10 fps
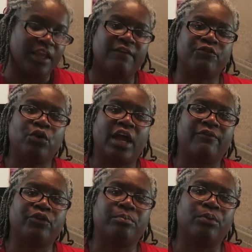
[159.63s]
if you
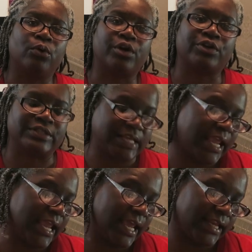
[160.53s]
have your borders
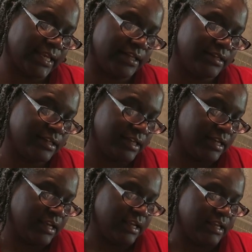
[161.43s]
added,
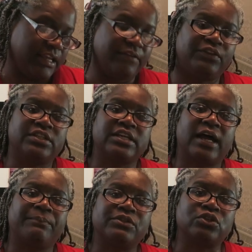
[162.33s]
if the
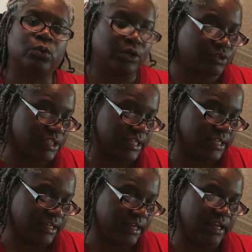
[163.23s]
top is
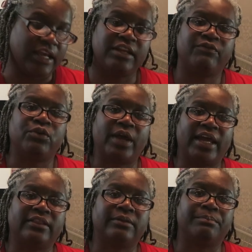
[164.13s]
quilted, and if you
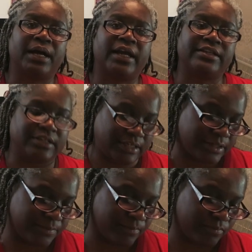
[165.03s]
add the
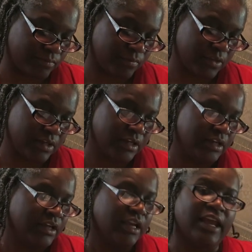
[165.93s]
binding.
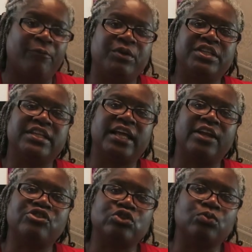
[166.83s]
And we did
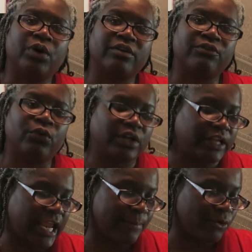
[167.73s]
not do one for a
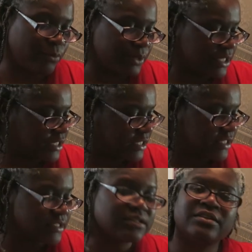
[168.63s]
label
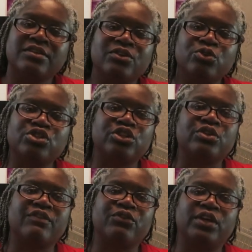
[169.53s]
because you should,
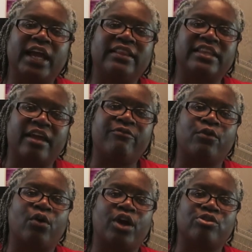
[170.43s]
if you got that
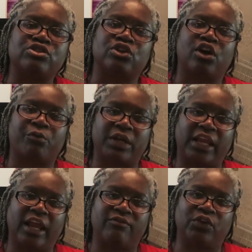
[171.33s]
far, you should
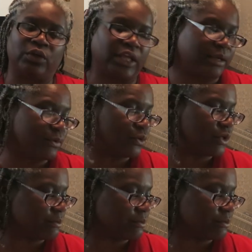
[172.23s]
already have your label